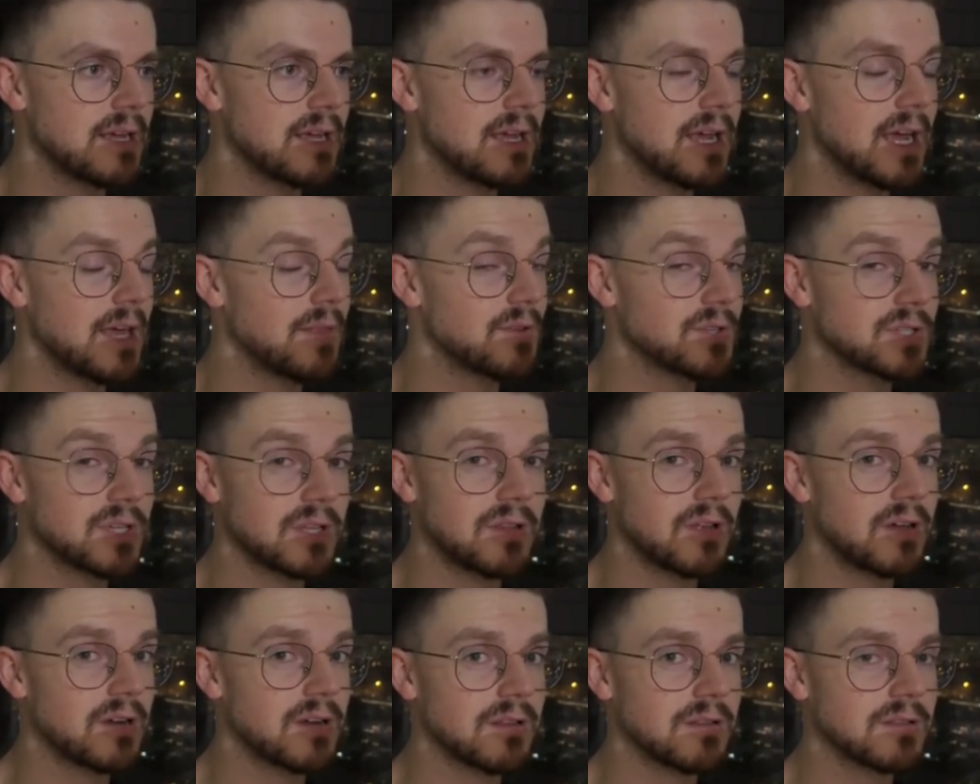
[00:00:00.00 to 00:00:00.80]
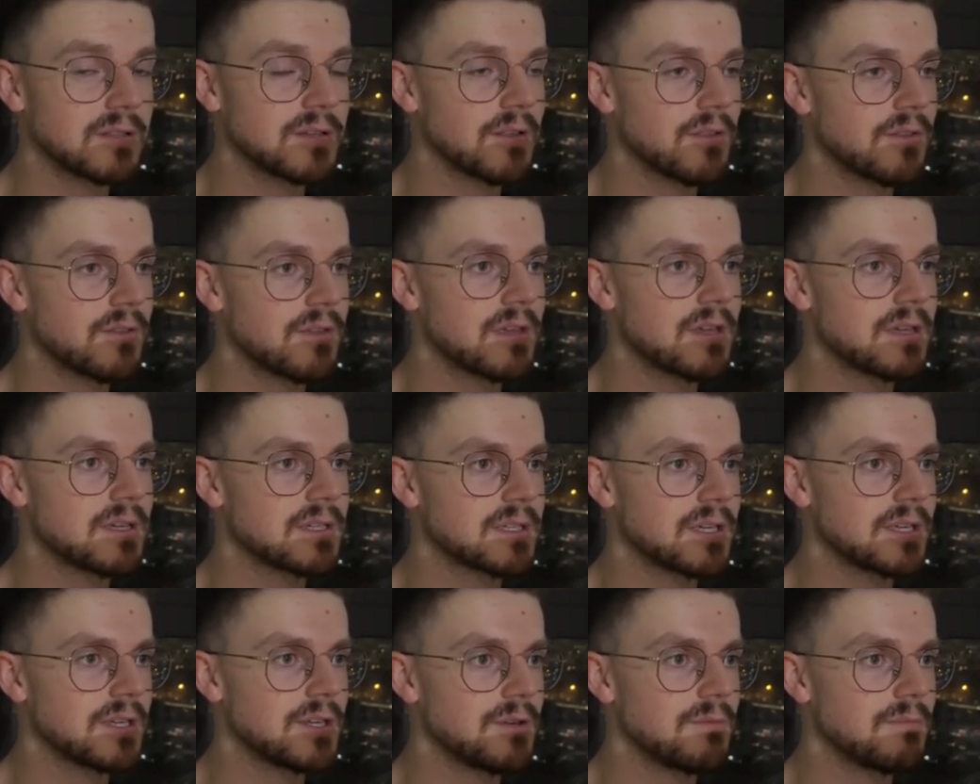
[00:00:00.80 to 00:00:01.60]
And there's a lot of little things
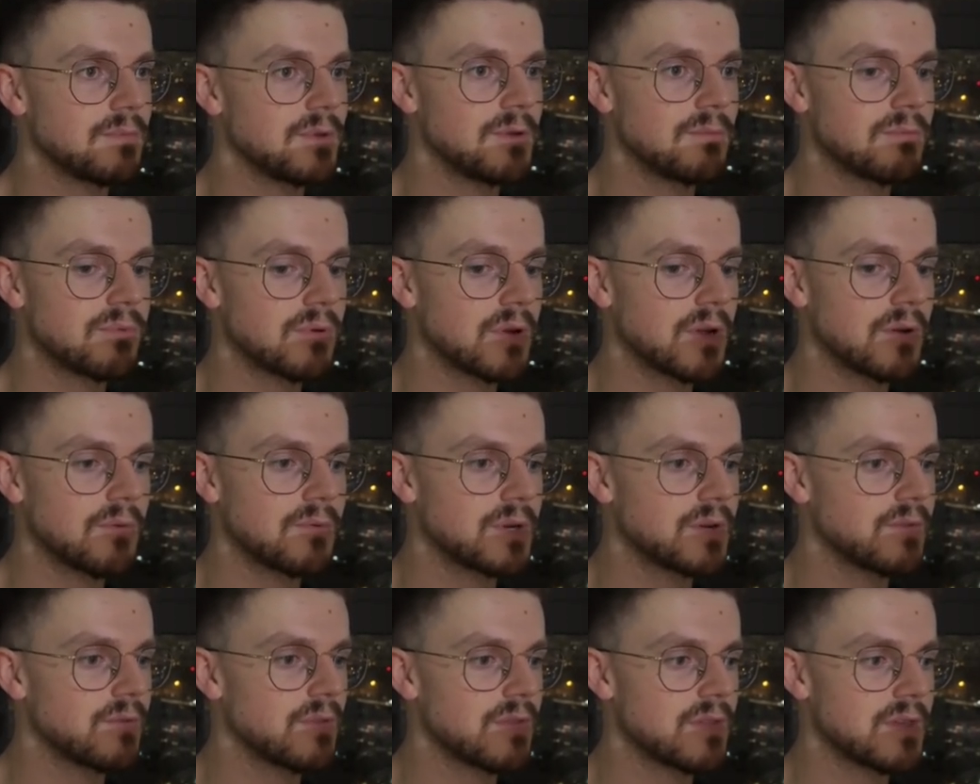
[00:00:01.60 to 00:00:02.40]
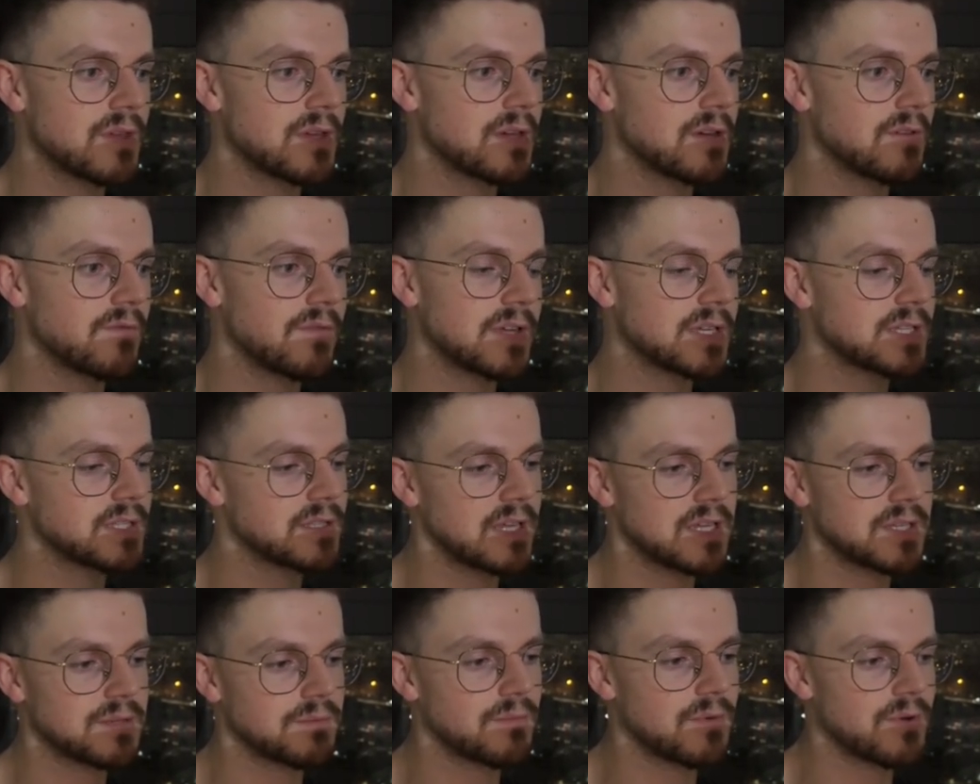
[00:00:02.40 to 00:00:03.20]
that you probably wouldn't even think of.
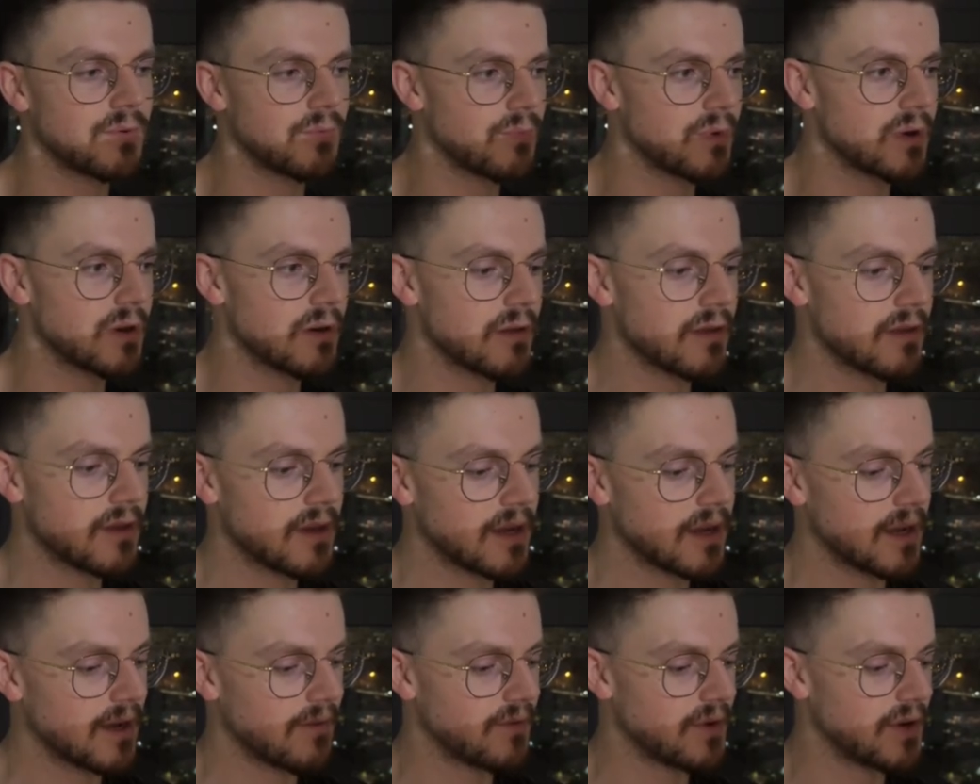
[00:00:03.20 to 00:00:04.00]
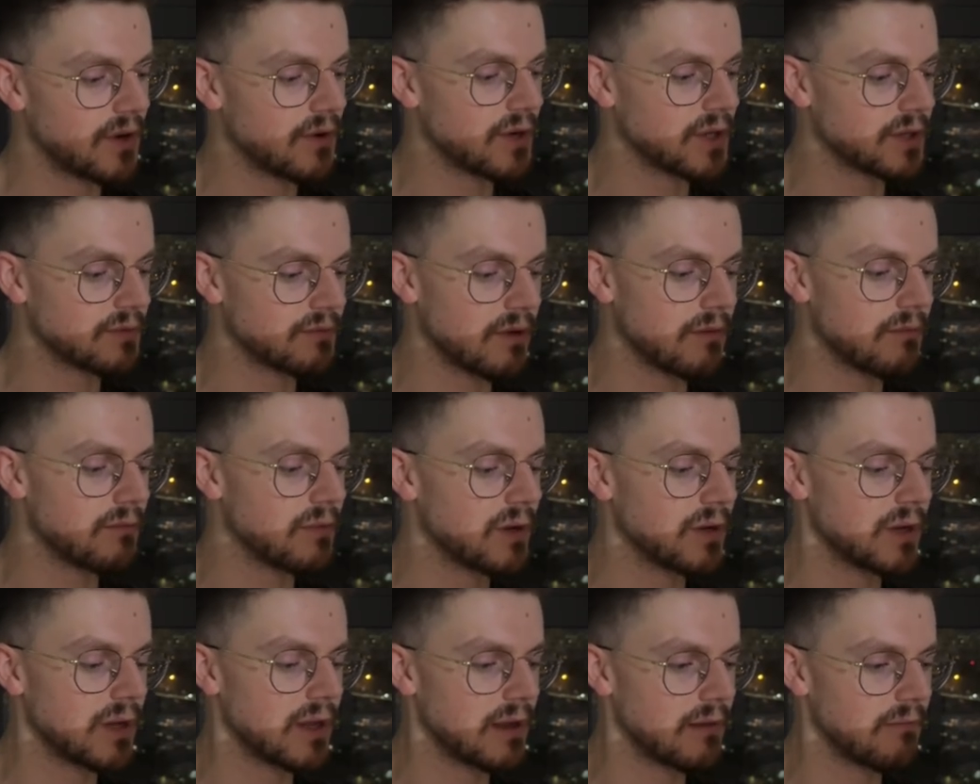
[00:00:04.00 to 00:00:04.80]
That's one weird thing I've noticed while
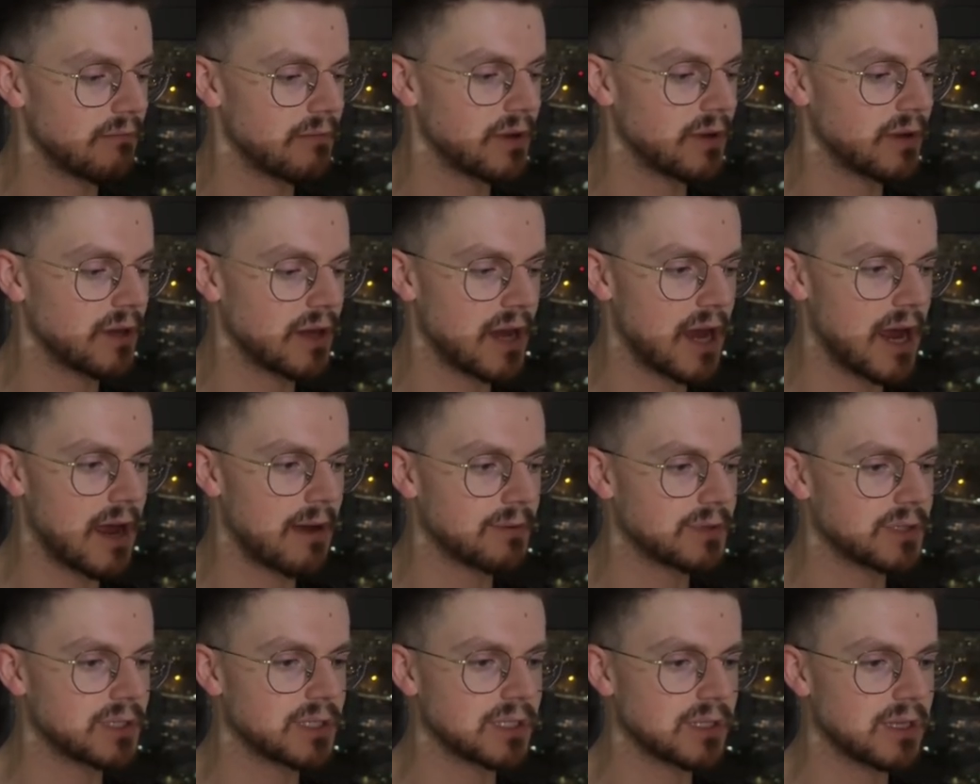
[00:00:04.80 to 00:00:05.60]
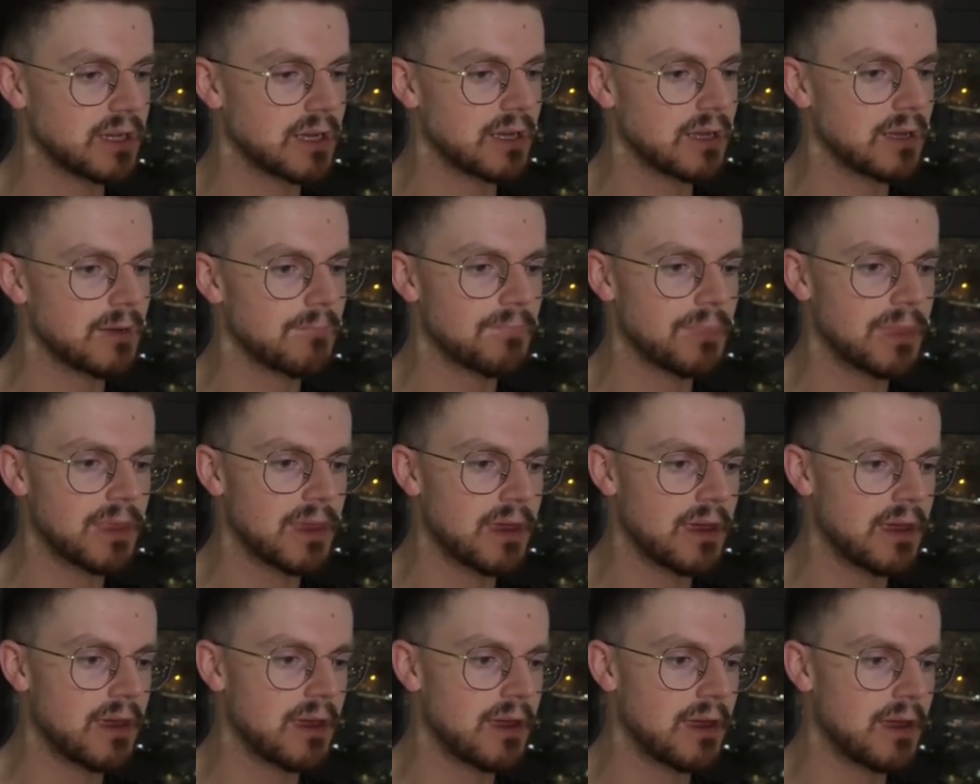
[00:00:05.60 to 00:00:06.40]
building apps is like
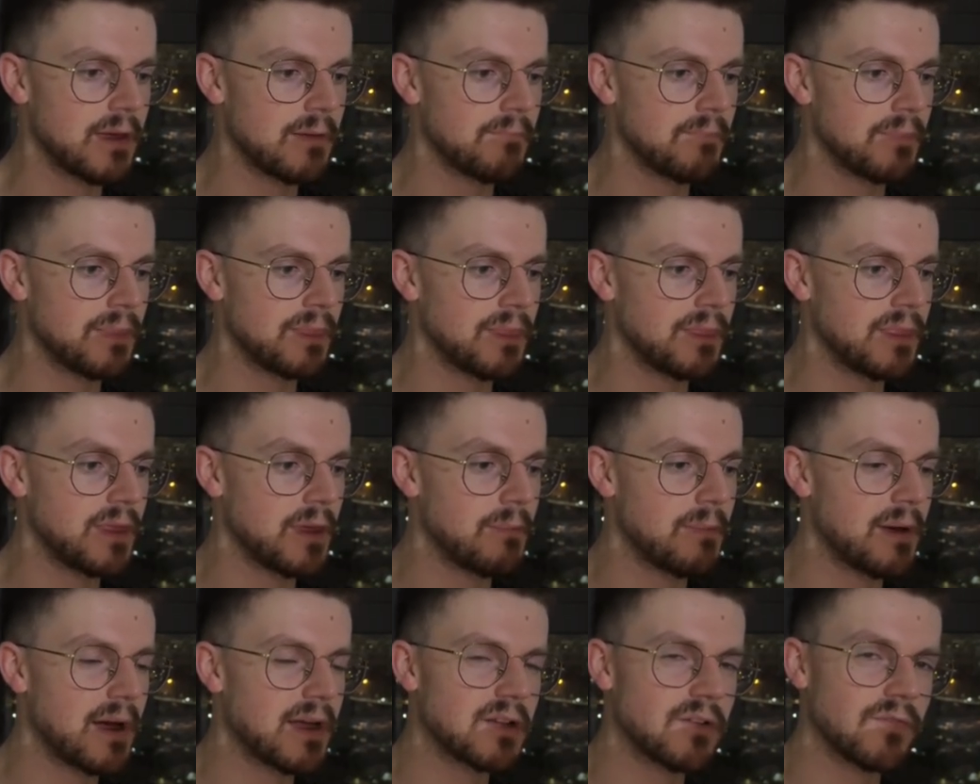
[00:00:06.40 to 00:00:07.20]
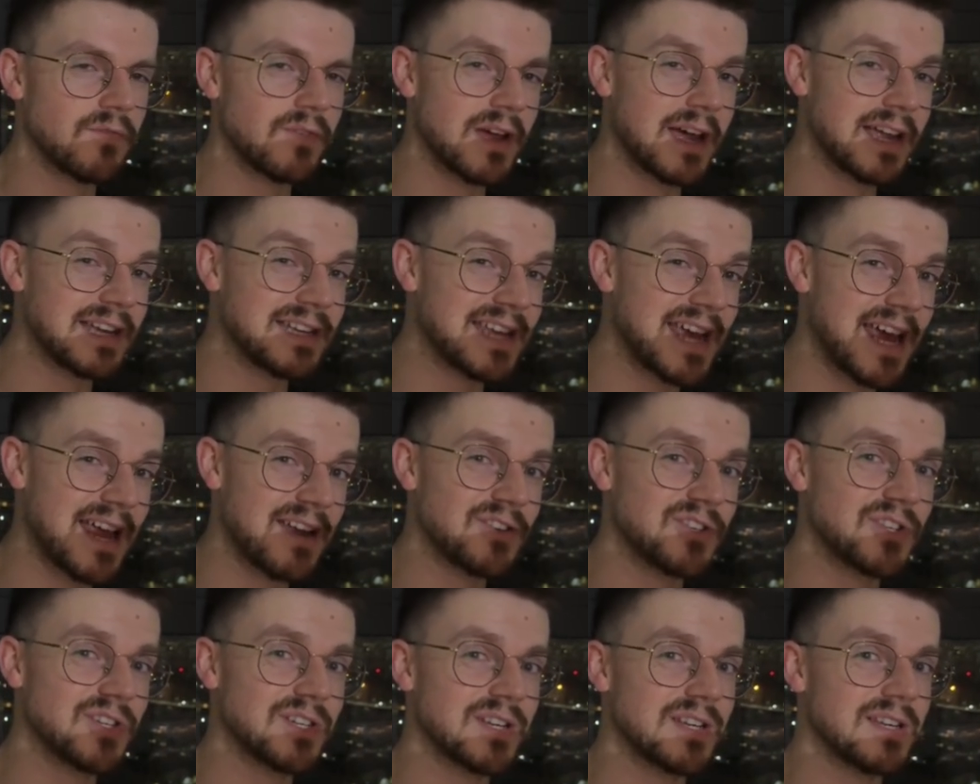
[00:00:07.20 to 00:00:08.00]
the amount of
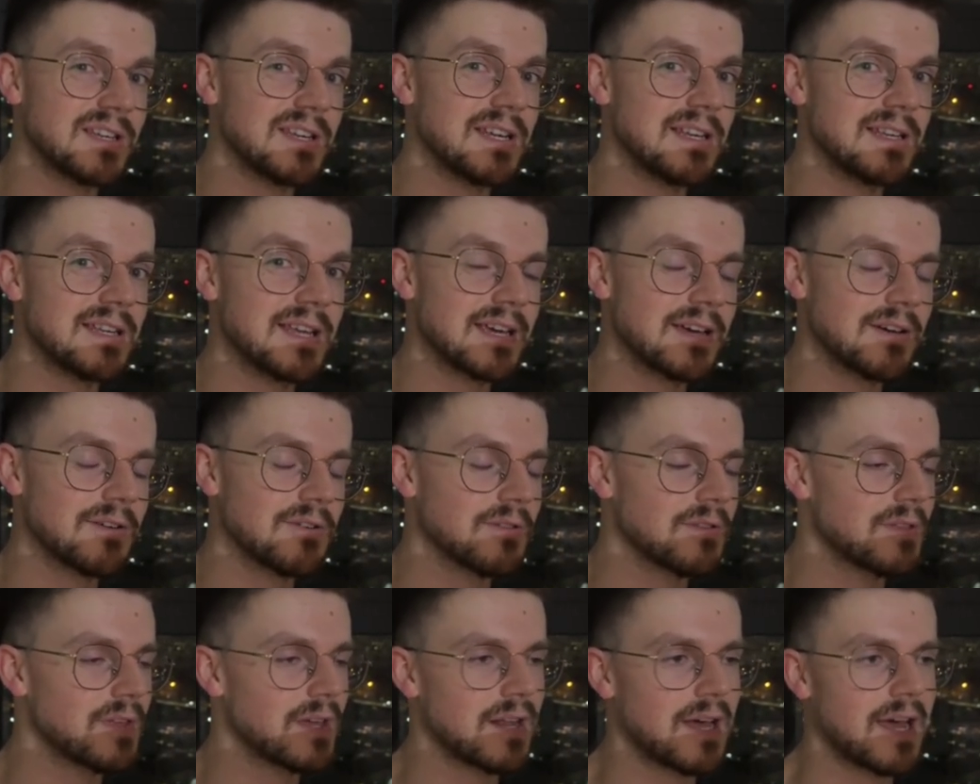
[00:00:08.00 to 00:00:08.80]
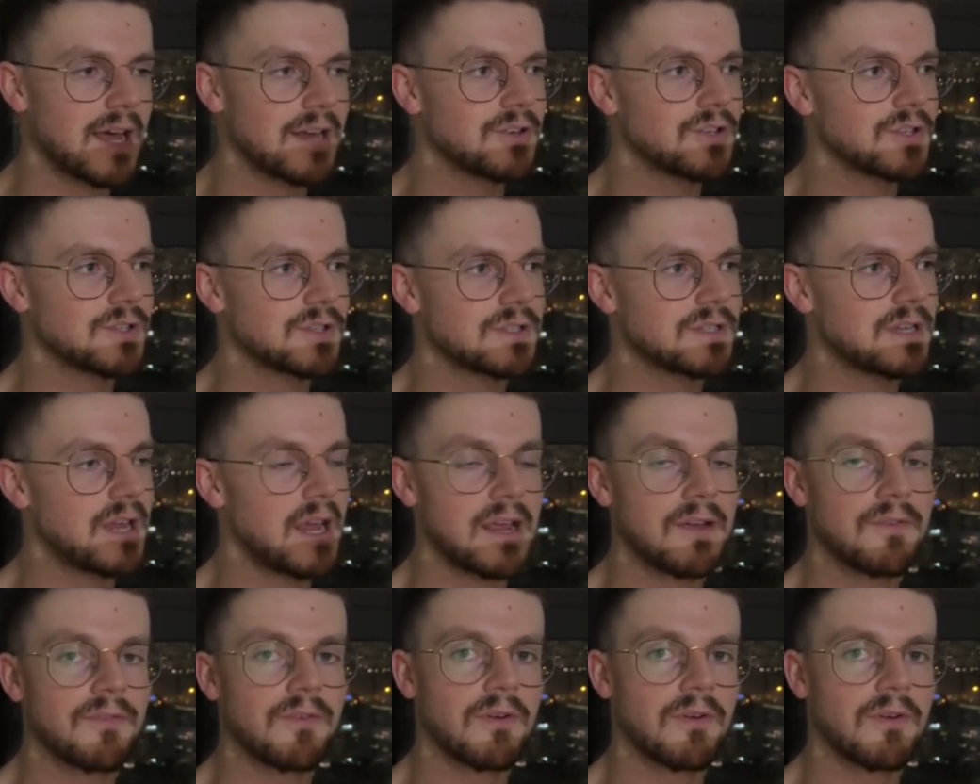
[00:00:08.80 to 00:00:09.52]
attention to detail that I just take for